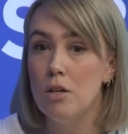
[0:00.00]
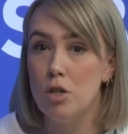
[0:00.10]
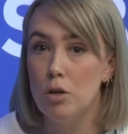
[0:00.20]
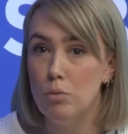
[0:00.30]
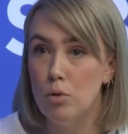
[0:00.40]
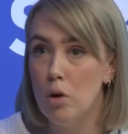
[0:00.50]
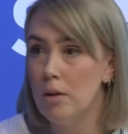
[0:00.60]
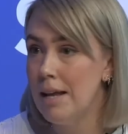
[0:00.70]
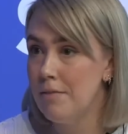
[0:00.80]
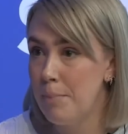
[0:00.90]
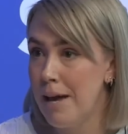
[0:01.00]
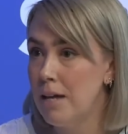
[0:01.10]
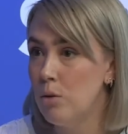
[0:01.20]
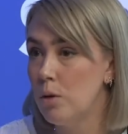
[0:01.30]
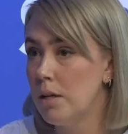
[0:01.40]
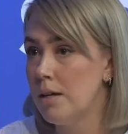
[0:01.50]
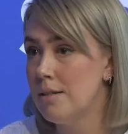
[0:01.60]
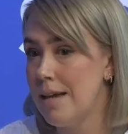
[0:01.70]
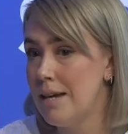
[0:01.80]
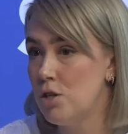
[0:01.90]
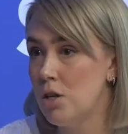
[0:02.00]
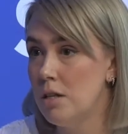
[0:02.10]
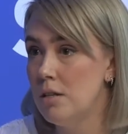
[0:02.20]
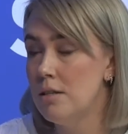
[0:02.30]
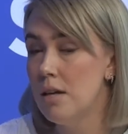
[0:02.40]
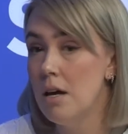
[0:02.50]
to non-levy paying organisations,